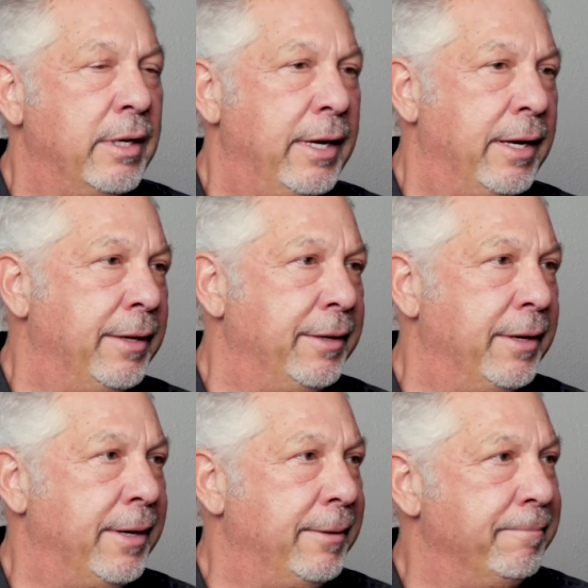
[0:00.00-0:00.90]
And
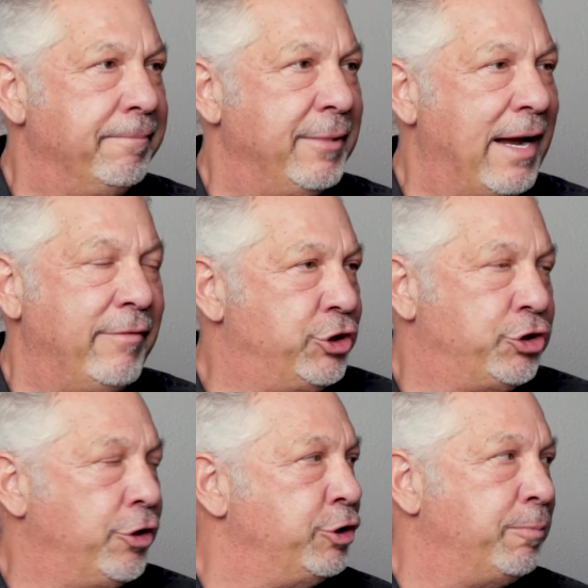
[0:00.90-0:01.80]
the average
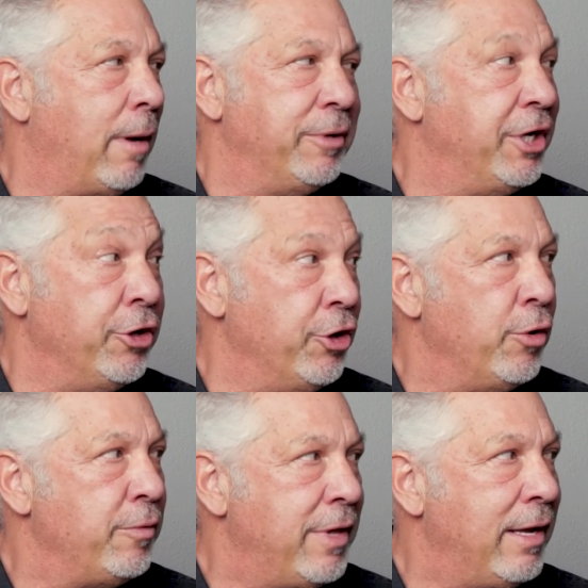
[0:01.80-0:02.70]
church probably didn't
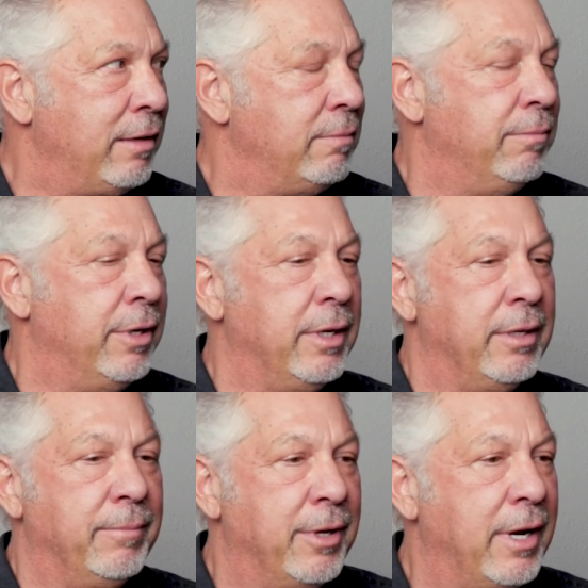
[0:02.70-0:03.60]
know that,
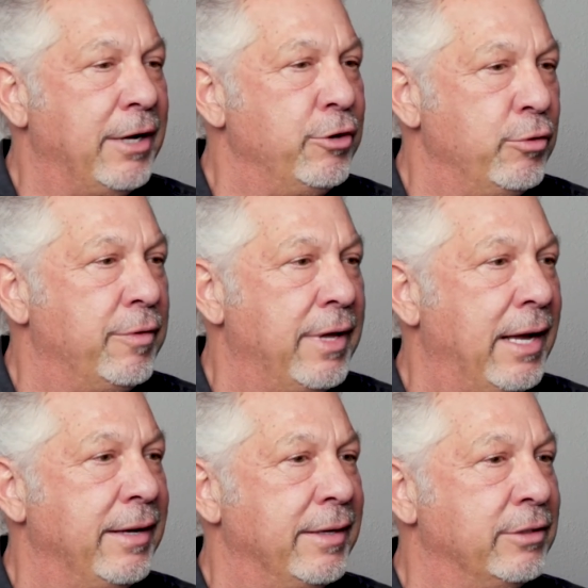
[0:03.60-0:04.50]
but I knew
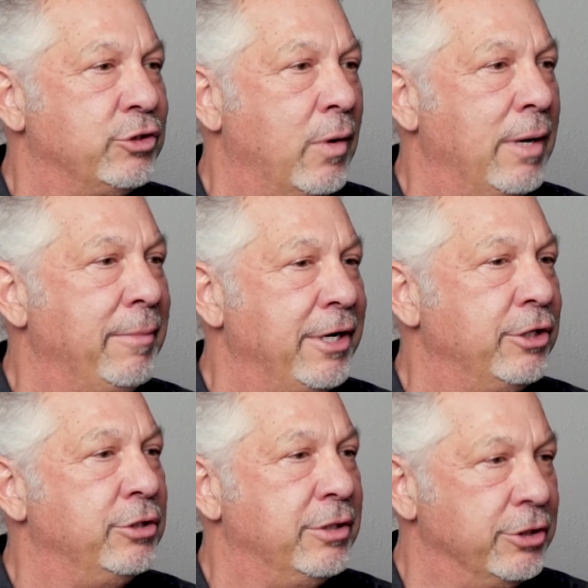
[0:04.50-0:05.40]
that. And so I made
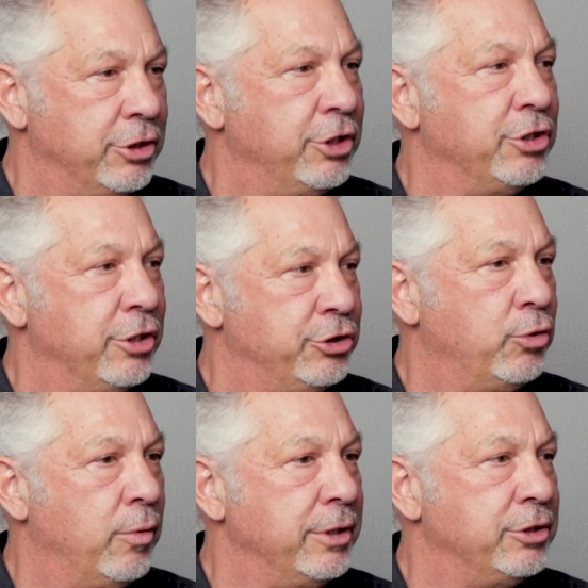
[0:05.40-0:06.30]
a decision, a
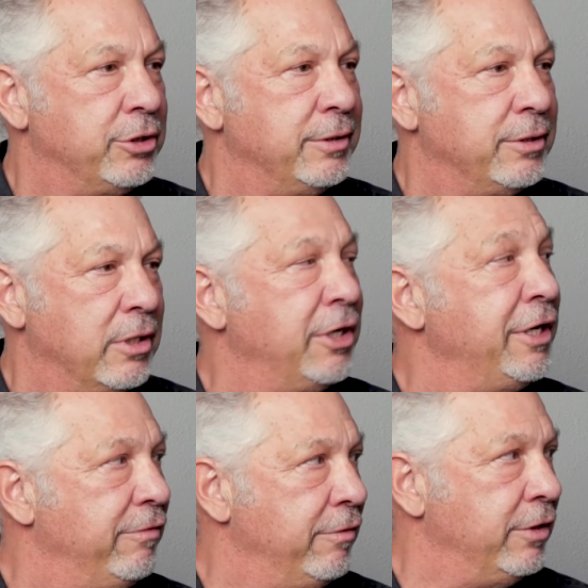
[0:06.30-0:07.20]
choice to
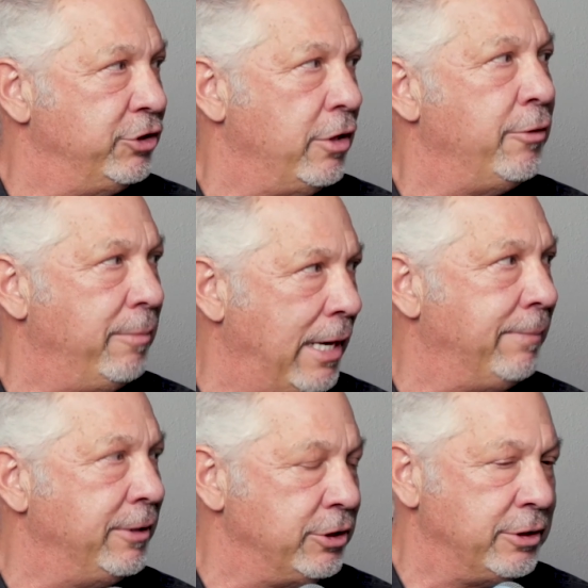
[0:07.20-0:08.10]
leave the Southern
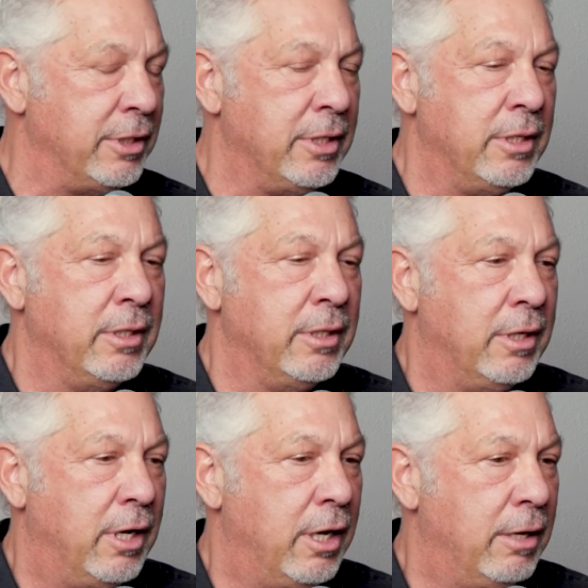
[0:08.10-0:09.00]
Baptist
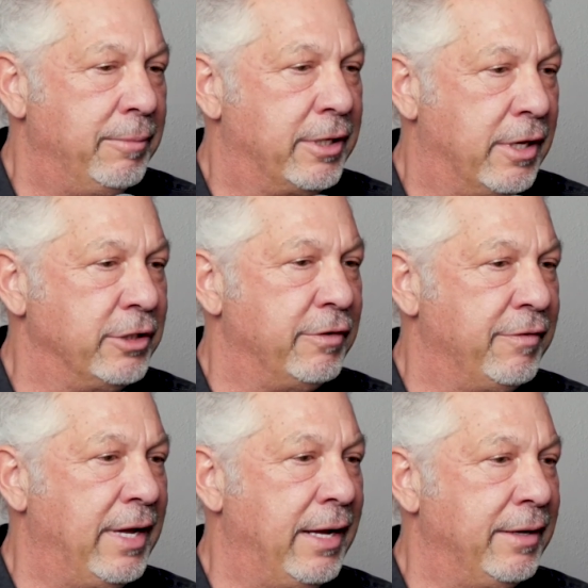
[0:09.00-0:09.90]
because
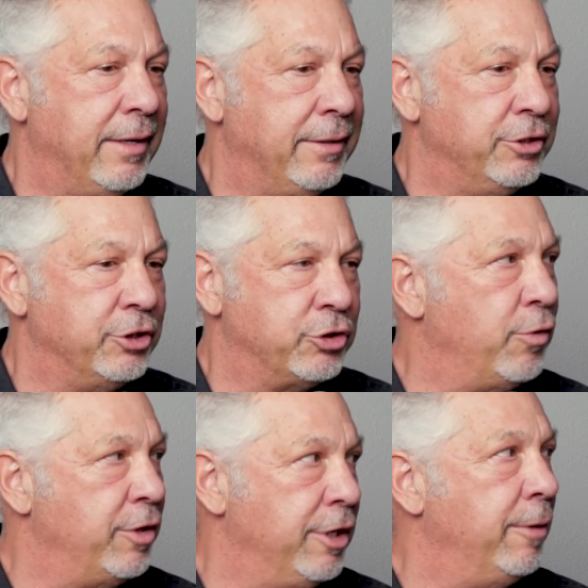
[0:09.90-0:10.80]
of that and just
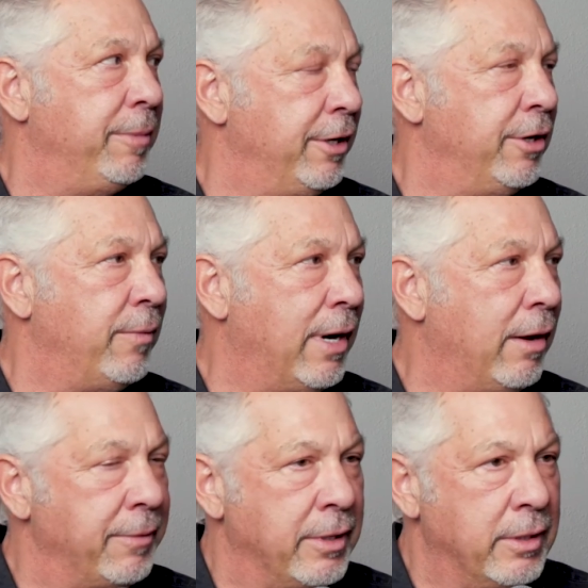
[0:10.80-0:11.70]
go the independent
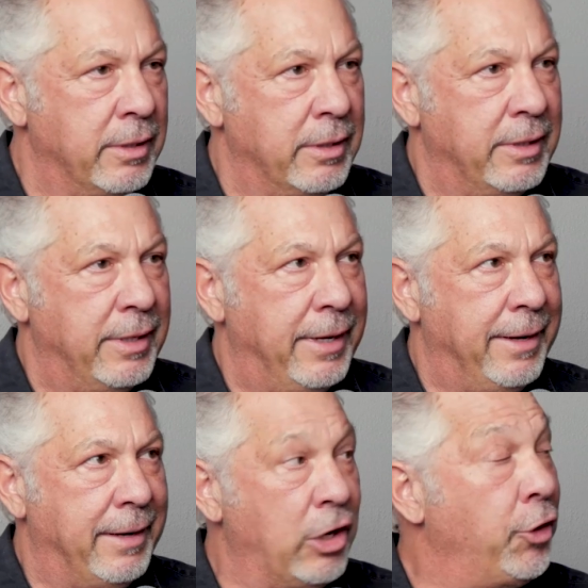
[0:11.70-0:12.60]
route.
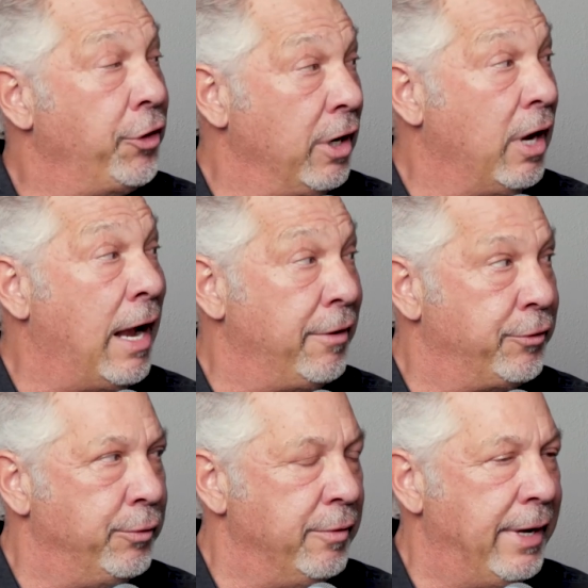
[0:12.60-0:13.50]
And I learned a lot
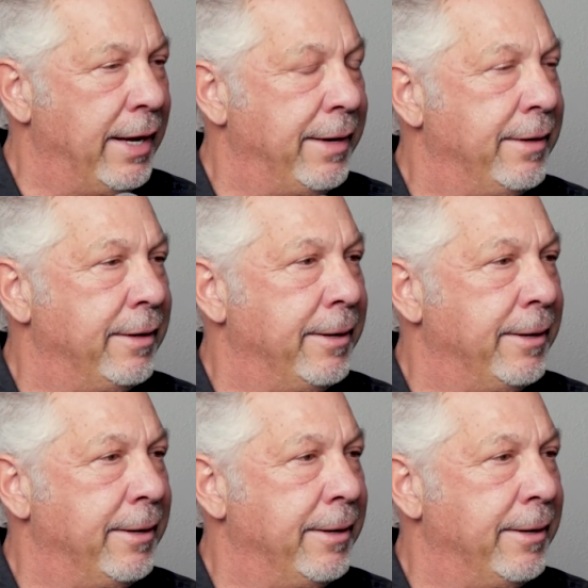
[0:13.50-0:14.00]
through that.